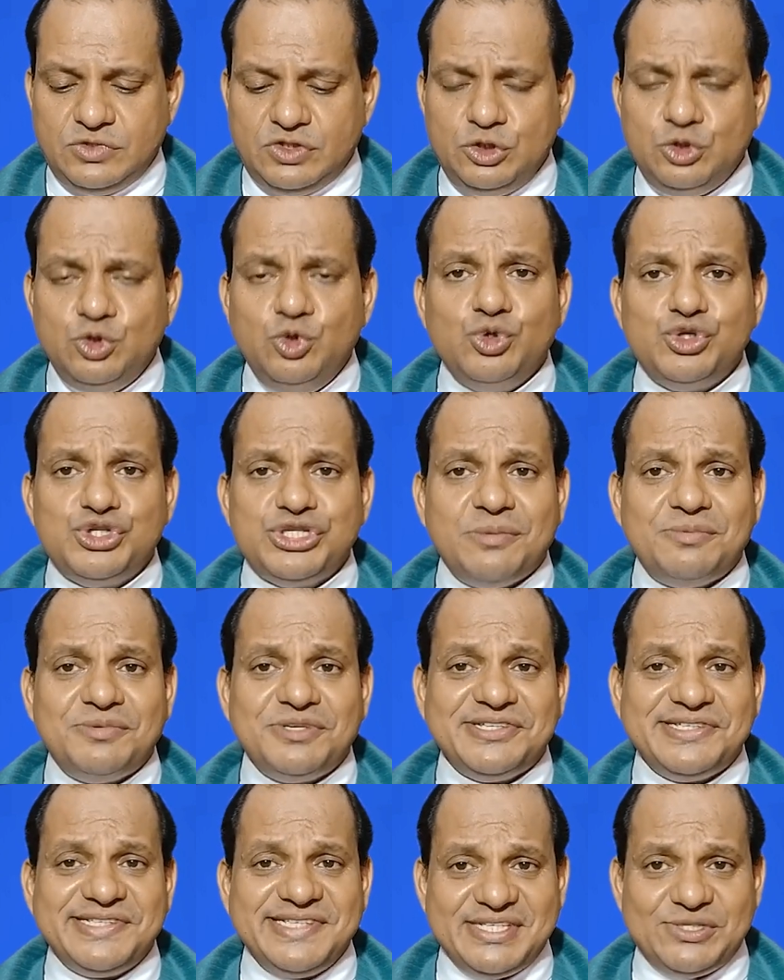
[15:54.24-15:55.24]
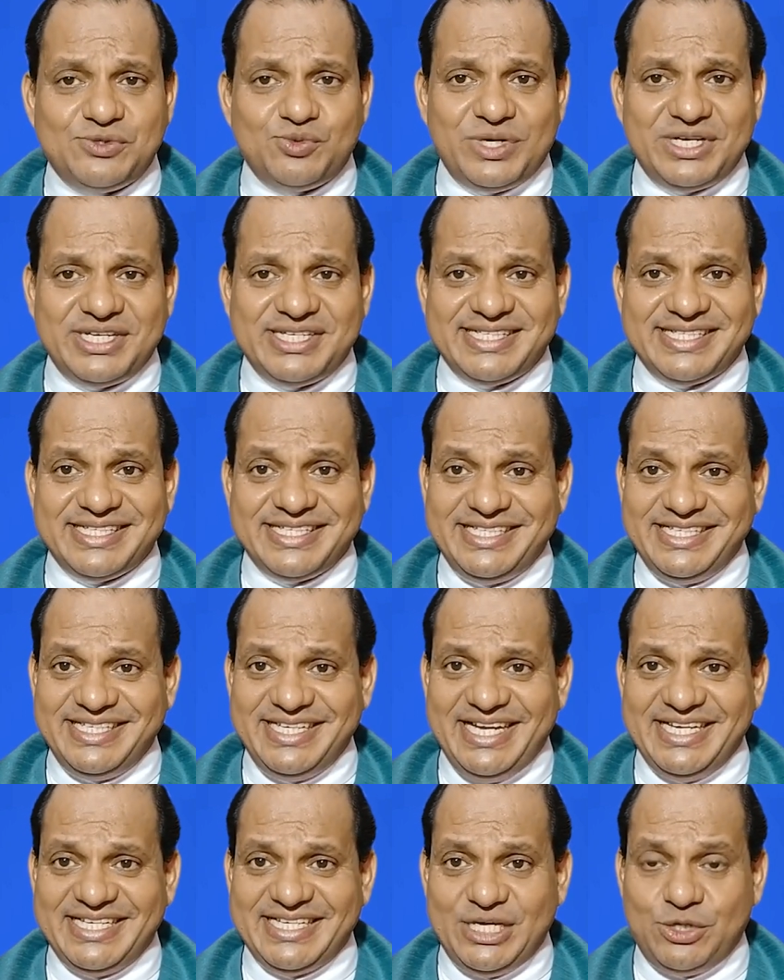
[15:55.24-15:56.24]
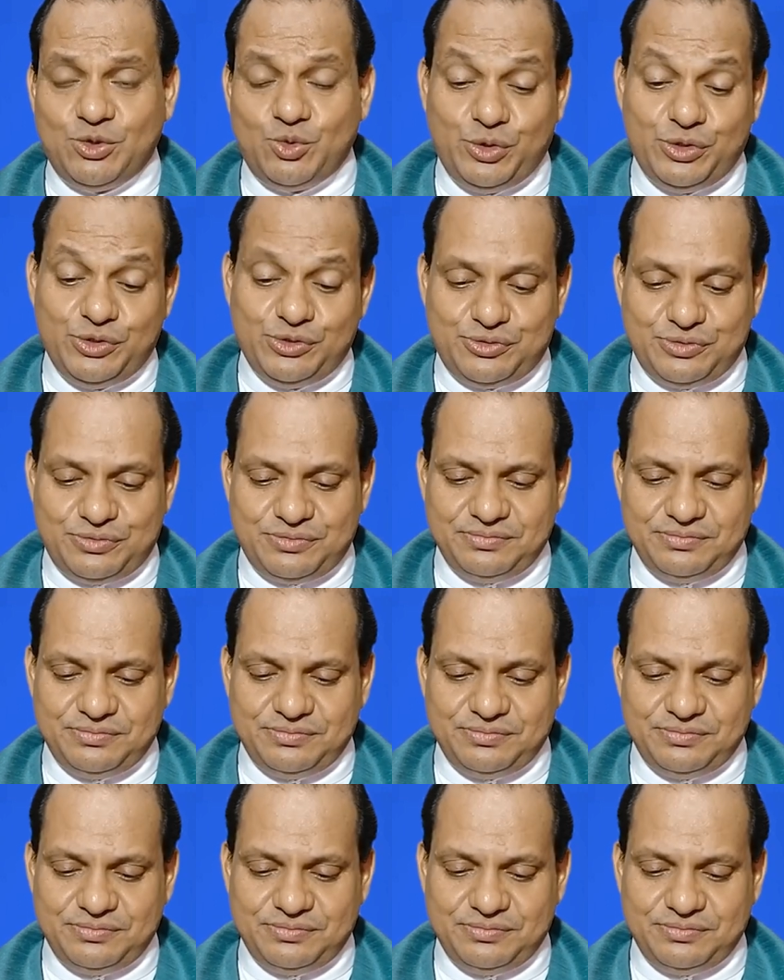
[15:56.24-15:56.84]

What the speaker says: Luke chapter 6 verse 38, I quote,